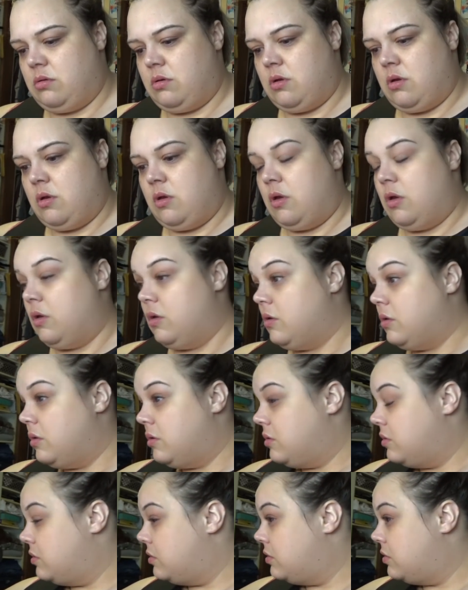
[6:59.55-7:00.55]

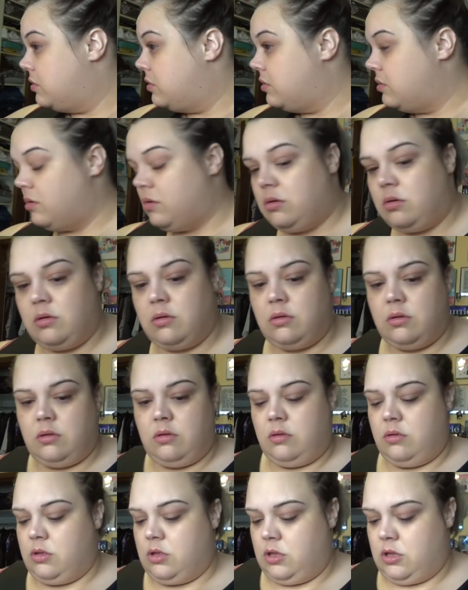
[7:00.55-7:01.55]

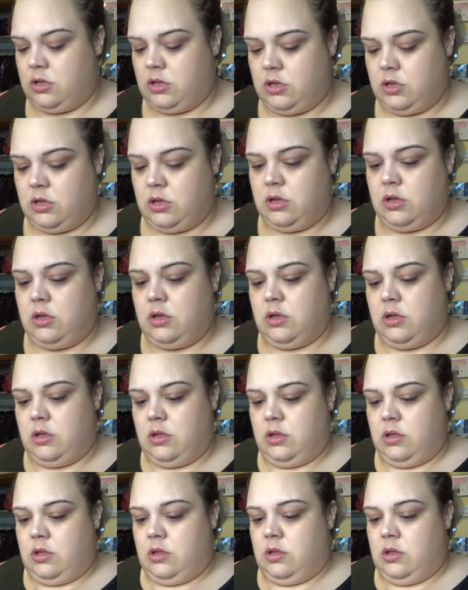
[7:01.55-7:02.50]
No one is speaking in this clip.